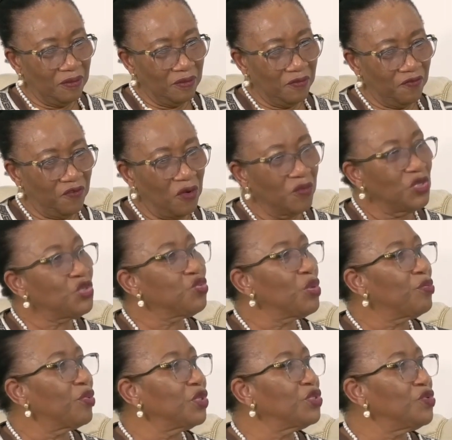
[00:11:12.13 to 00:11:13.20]
for which we
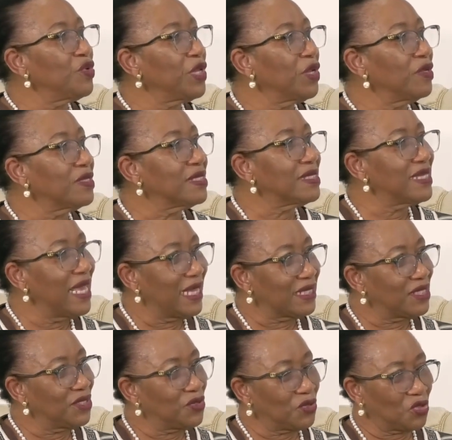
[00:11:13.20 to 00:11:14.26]
brought you here on
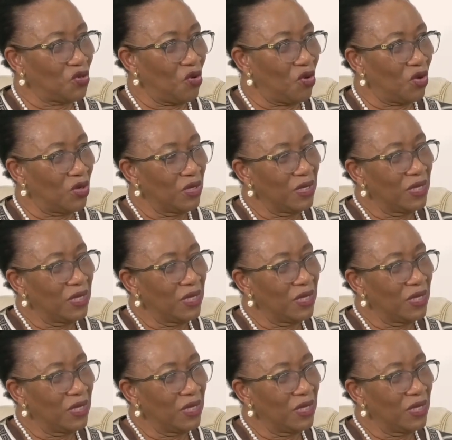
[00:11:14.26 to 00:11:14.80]
set to talk.